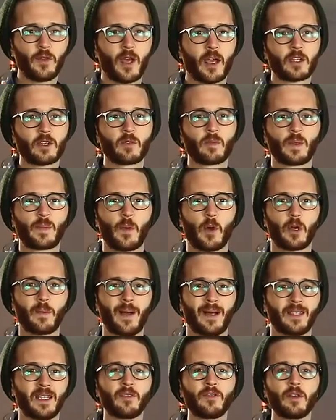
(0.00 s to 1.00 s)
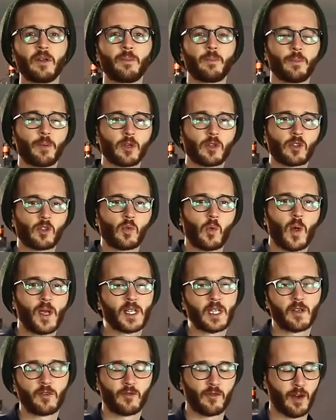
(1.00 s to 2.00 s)
few lectures we spoke about different
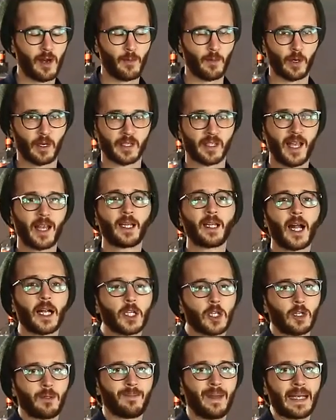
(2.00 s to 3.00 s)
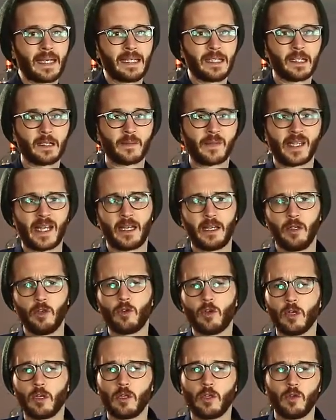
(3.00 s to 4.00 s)
persuasion frameworks, psychological mechanisms that you
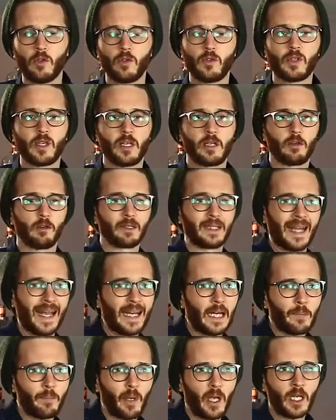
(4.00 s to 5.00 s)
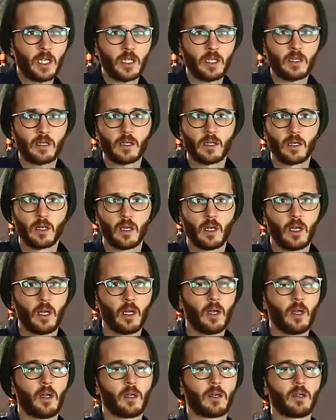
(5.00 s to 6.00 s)
could use in your landing pages
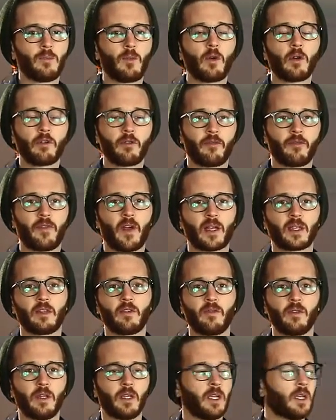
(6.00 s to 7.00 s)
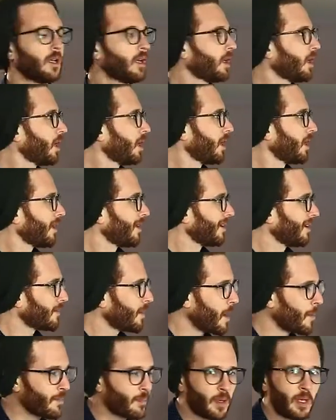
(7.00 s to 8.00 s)
to more effectively
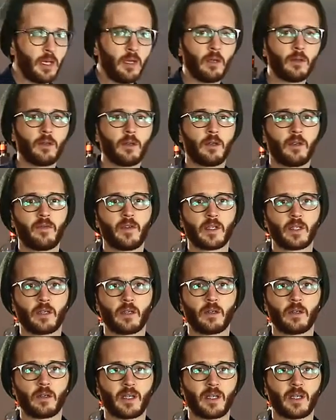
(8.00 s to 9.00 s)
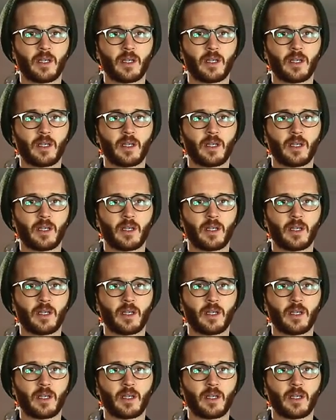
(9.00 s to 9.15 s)
appeal to your visitors.